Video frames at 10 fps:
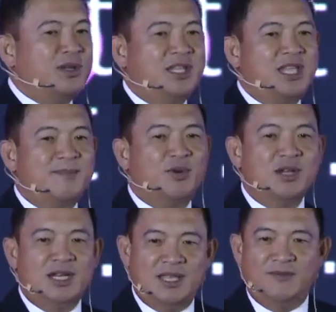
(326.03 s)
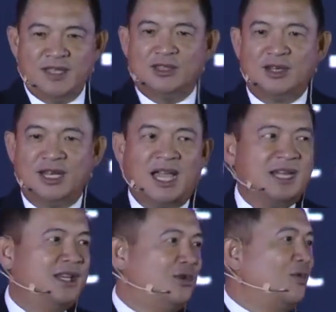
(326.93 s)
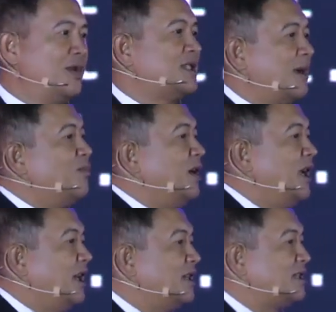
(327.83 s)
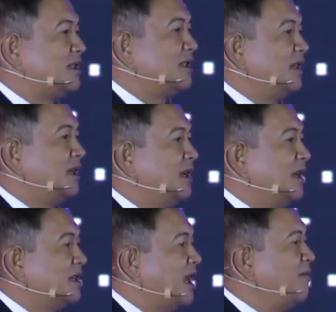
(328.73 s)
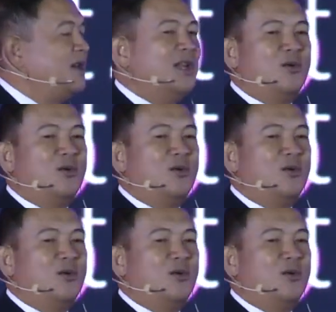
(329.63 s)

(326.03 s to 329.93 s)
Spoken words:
keep on leaving their land and going somewhere else. Sabi nila,